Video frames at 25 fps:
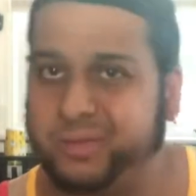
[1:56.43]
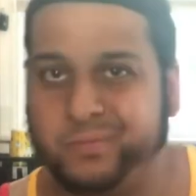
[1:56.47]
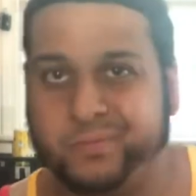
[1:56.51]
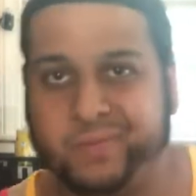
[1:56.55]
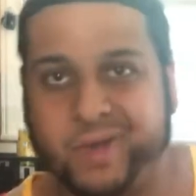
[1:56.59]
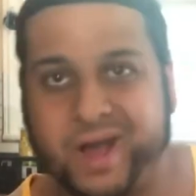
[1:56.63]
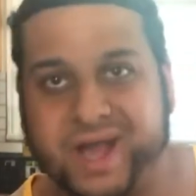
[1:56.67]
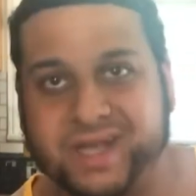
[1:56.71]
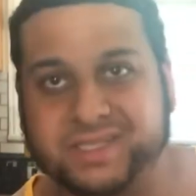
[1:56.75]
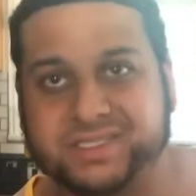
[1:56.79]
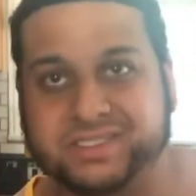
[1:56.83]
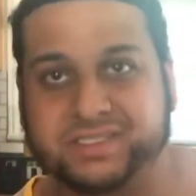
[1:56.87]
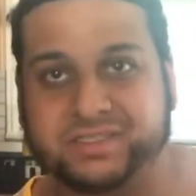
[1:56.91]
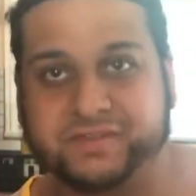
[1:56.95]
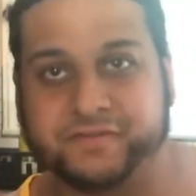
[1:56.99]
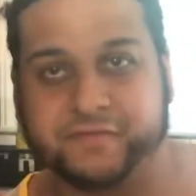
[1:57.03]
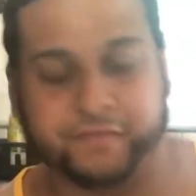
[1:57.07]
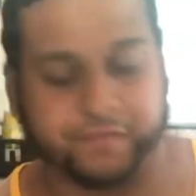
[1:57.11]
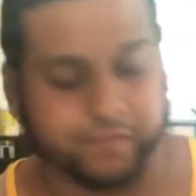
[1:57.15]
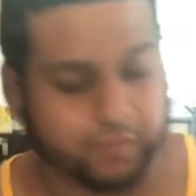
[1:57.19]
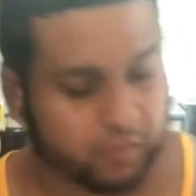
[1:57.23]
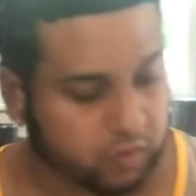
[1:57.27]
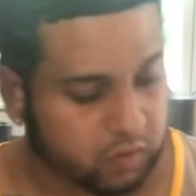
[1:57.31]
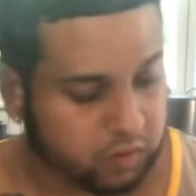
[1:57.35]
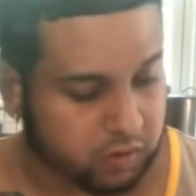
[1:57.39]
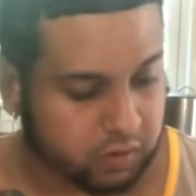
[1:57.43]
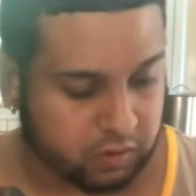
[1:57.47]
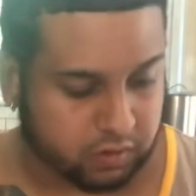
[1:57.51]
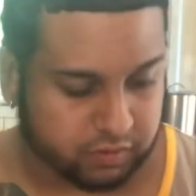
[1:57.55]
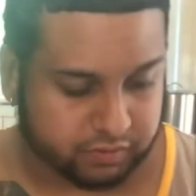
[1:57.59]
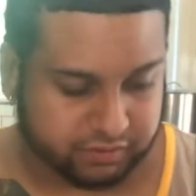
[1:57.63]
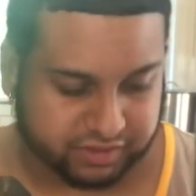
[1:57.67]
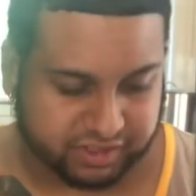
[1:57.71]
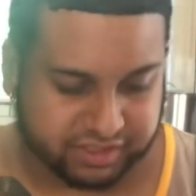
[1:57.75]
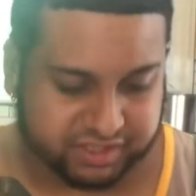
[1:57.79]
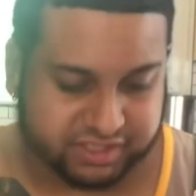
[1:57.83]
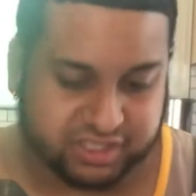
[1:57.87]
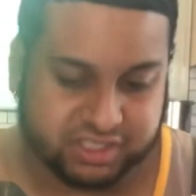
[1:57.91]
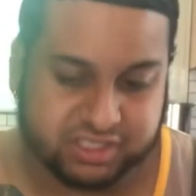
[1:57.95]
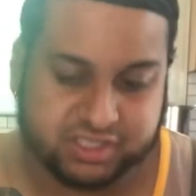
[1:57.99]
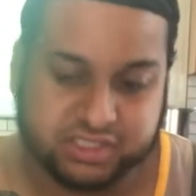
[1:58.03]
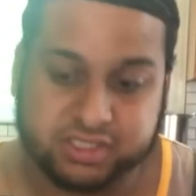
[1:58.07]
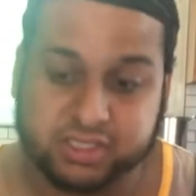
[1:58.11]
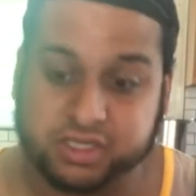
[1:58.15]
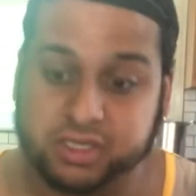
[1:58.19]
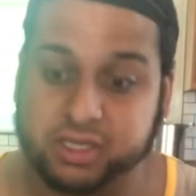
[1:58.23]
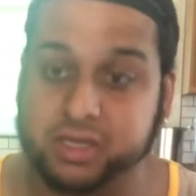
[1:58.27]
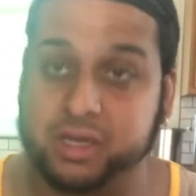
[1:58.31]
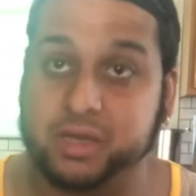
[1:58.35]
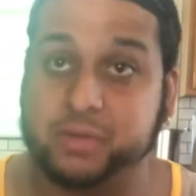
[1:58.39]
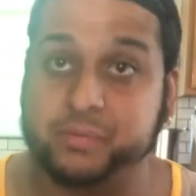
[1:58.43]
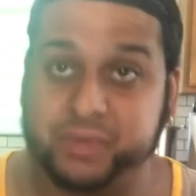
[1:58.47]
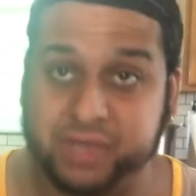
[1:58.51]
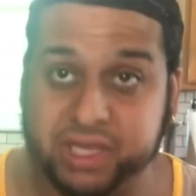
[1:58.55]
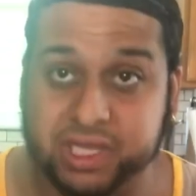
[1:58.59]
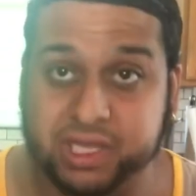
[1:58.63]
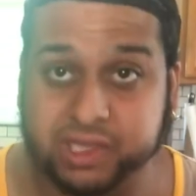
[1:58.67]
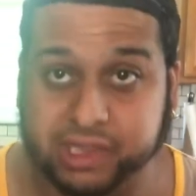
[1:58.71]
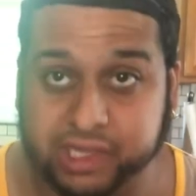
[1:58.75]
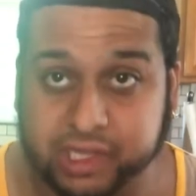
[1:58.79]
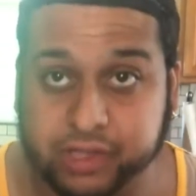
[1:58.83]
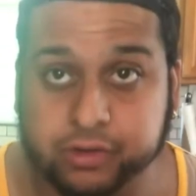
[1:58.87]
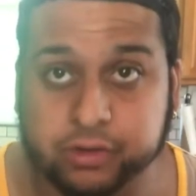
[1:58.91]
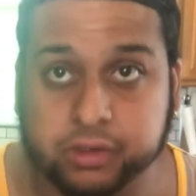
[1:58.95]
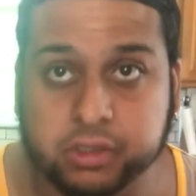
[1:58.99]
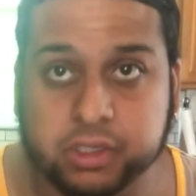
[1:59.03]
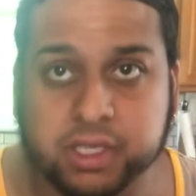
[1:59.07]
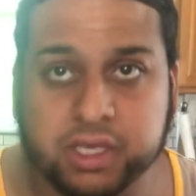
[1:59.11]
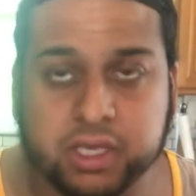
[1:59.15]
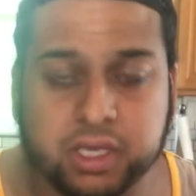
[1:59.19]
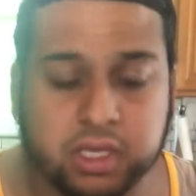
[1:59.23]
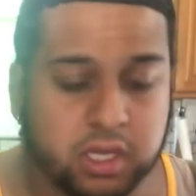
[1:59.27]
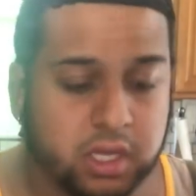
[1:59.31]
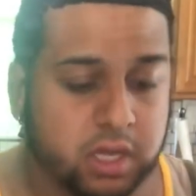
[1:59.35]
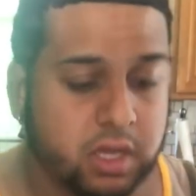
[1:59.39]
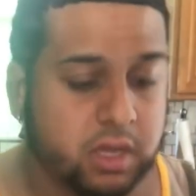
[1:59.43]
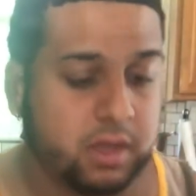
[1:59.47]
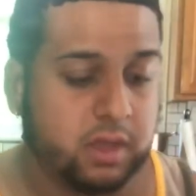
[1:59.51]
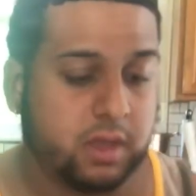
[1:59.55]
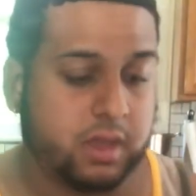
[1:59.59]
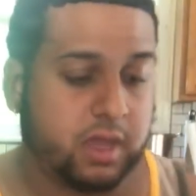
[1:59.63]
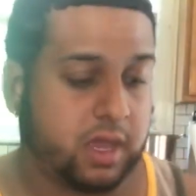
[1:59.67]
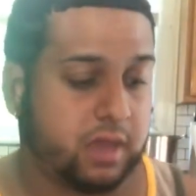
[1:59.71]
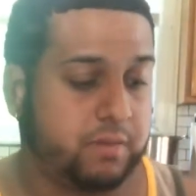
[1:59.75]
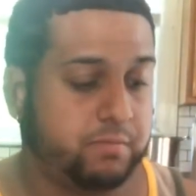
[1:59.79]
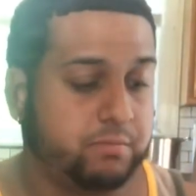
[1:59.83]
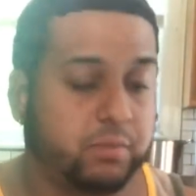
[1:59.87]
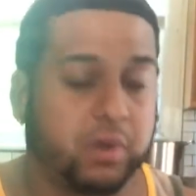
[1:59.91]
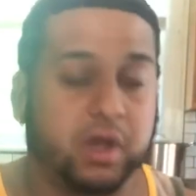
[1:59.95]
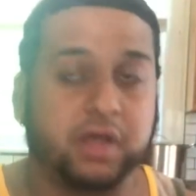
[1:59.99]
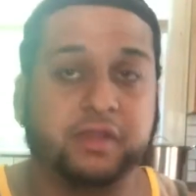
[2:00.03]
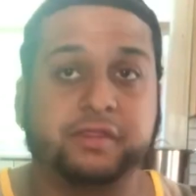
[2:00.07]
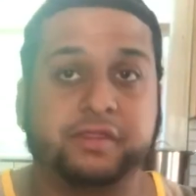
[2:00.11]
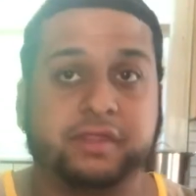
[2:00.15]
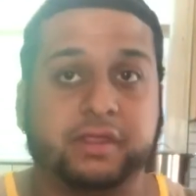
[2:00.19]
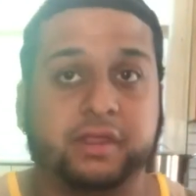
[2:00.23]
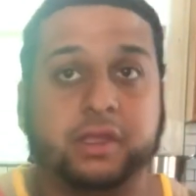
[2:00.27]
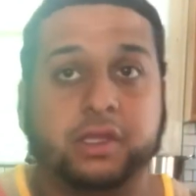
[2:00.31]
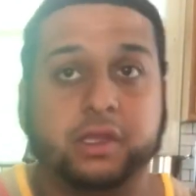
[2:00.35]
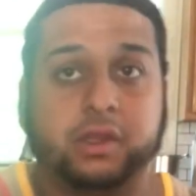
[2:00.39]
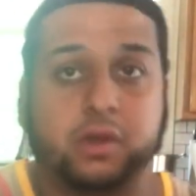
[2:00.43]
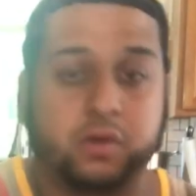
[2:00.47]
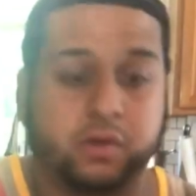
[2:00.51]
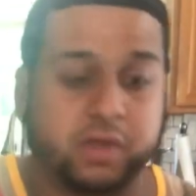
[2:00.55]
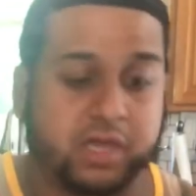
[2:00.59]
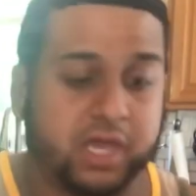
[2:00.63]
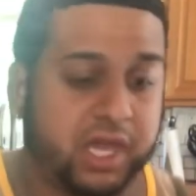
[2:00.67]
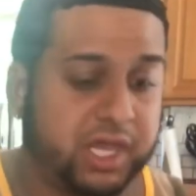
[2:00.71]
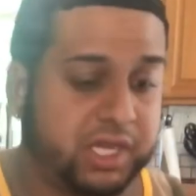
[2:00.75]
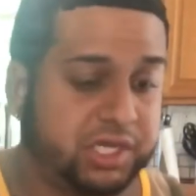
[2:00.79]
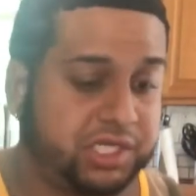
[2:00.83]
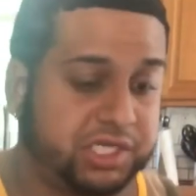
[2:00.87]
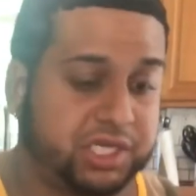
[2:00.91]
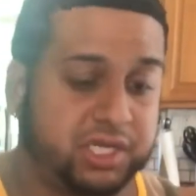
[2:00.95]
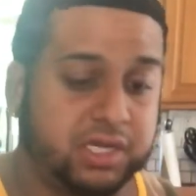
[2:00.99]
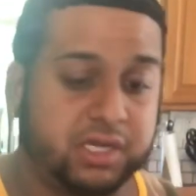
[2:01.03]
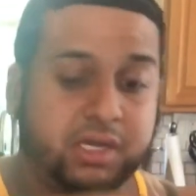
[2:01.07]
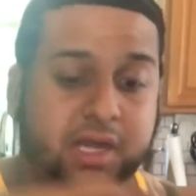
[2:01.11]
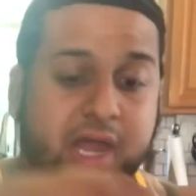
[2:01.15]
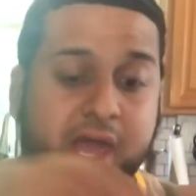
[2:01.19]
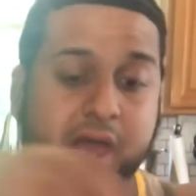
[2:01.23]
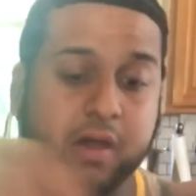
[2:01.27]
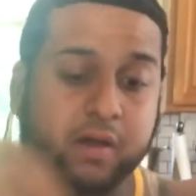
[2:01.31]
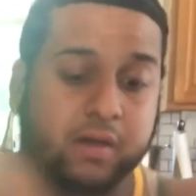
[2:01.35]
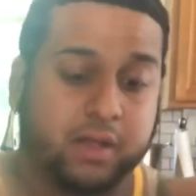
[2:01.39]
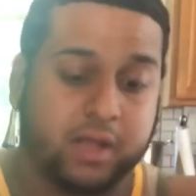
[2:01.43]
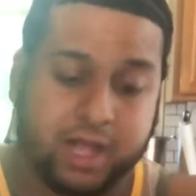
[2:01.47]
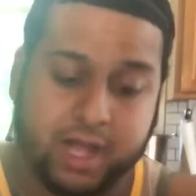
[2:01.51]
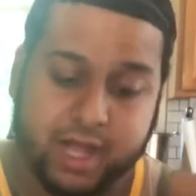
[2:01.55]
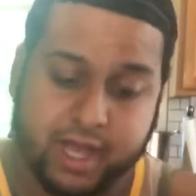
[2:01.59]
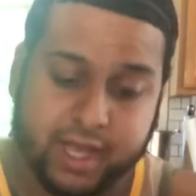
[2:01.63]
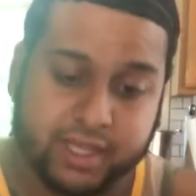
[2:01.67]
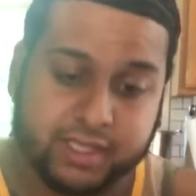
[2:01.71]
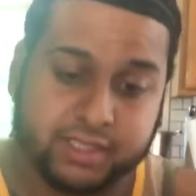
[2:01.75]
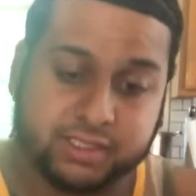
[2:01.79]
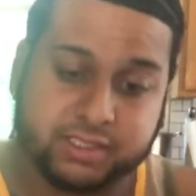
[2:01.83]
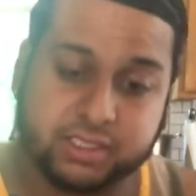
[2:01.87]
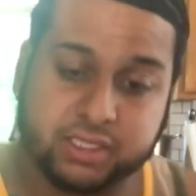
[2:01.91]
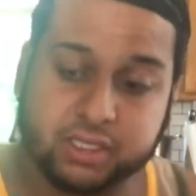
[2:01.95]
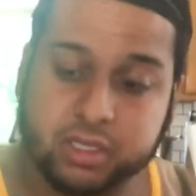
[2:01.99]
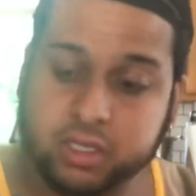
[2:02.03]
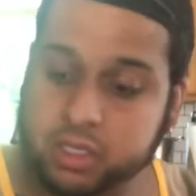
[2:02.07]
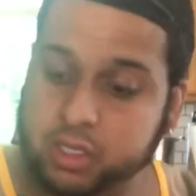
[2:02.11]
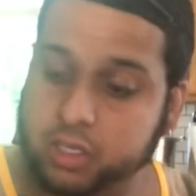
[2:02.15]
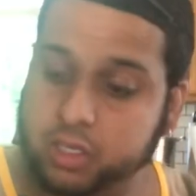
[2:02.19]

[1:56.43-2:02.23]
Box is full. This is gonna be literally a monthly location now, guys.